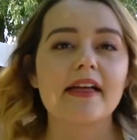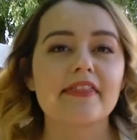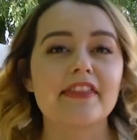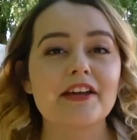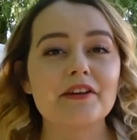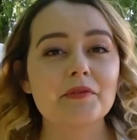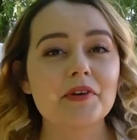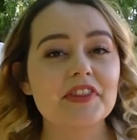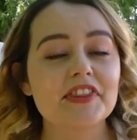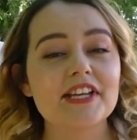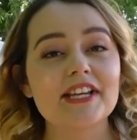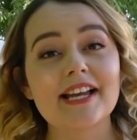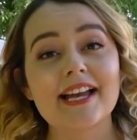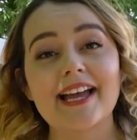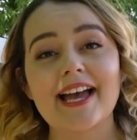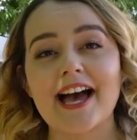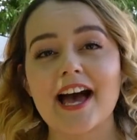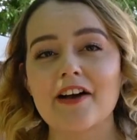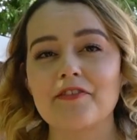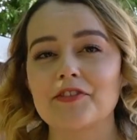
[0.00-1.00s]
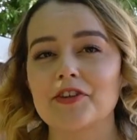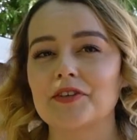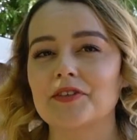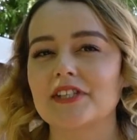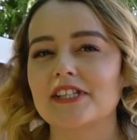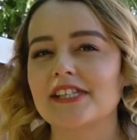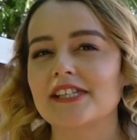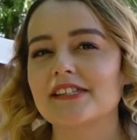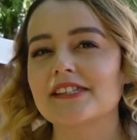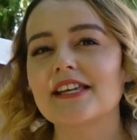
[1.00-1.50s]
Then one thing I have
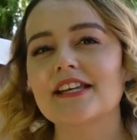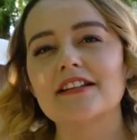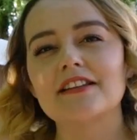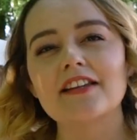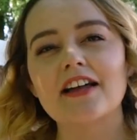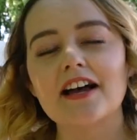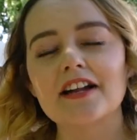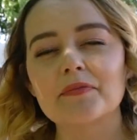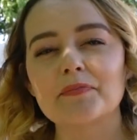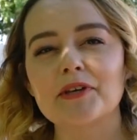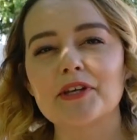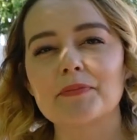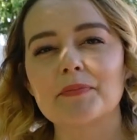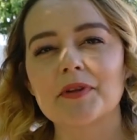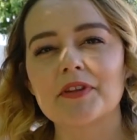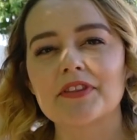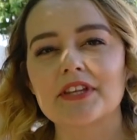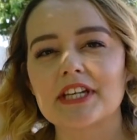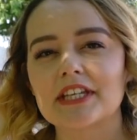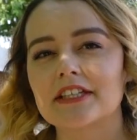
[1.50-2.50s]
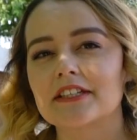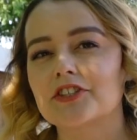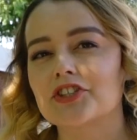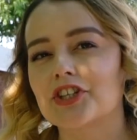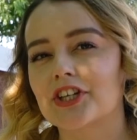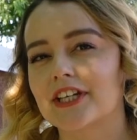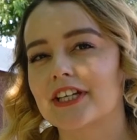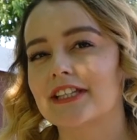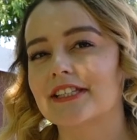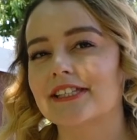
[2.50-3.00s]
noticed is that a lot of people think that
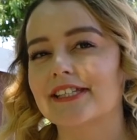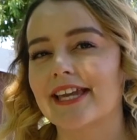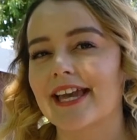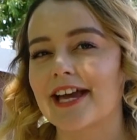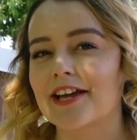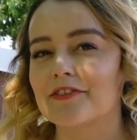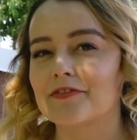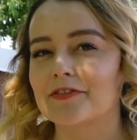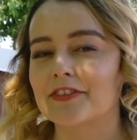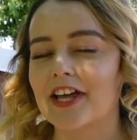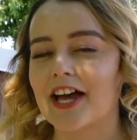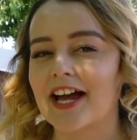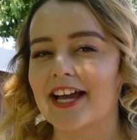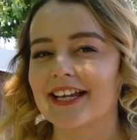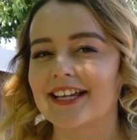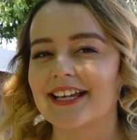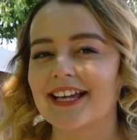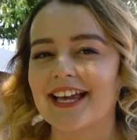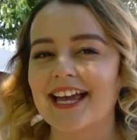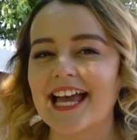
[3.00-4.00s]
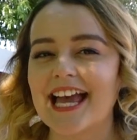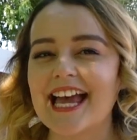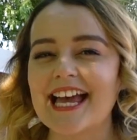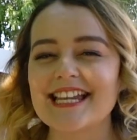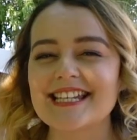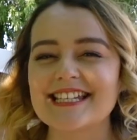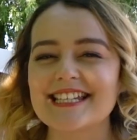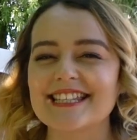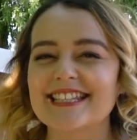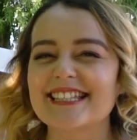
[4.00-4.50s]
chickens can't fly,
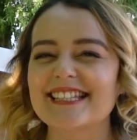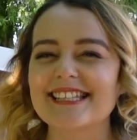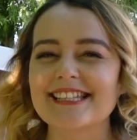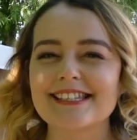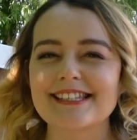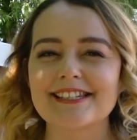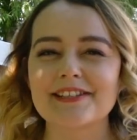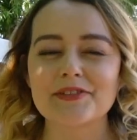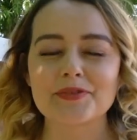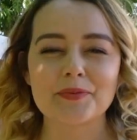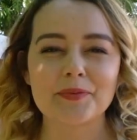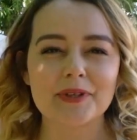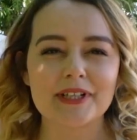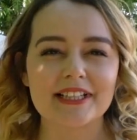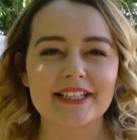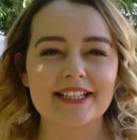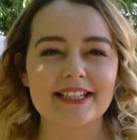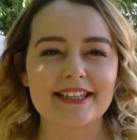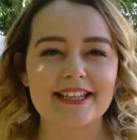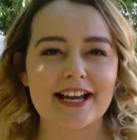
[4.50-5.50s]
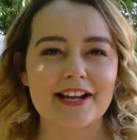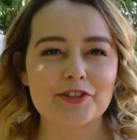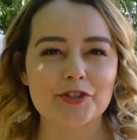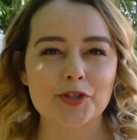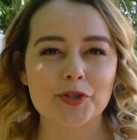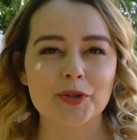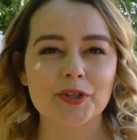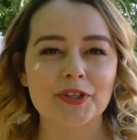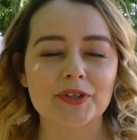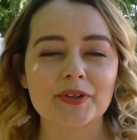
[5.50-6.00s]
and this isn't really that
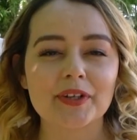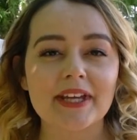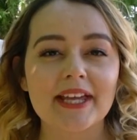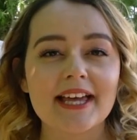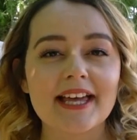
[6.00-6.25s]
true.